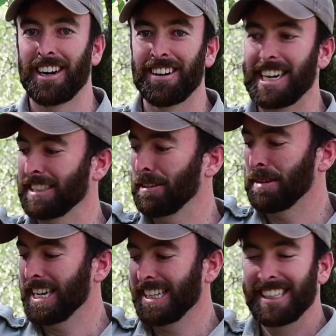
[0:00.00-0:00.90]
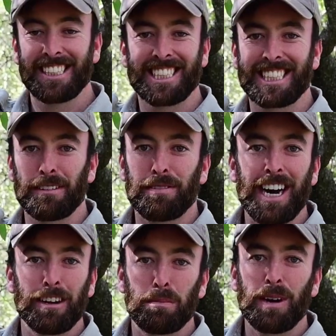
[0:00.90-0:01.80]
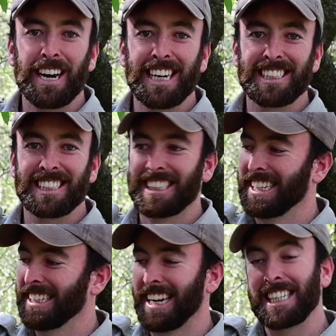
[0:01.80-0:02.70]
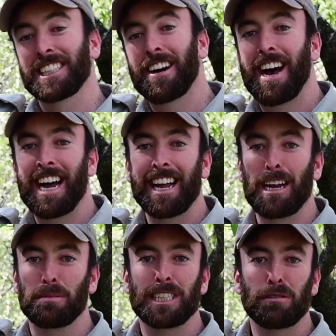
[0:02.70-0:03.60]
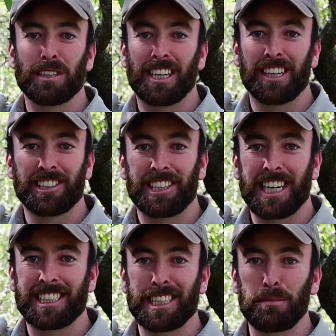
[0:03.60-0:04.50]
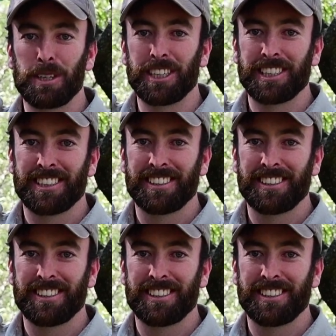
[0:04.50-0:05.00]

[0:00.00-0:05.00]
Alright everybody, this is the final product. Now let's go hang it up, see if we can't attract any birds.